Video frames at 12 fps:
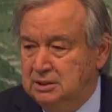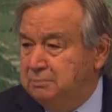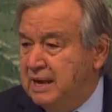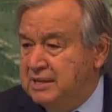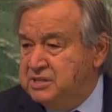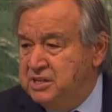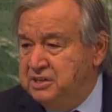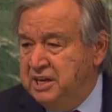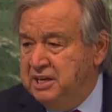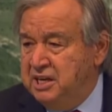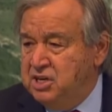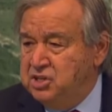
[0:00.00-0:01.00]
The Black Sea
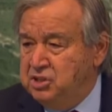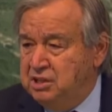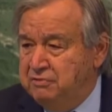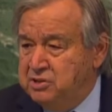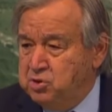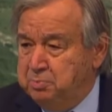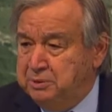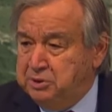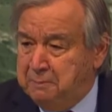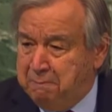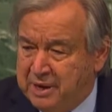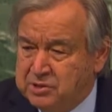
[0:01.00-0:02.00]
Grain Initiative has opened
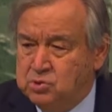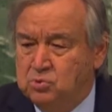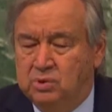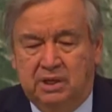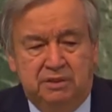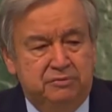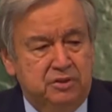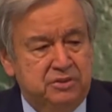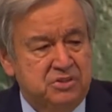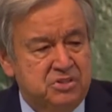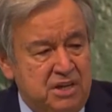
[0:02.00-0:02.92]
the pathway for the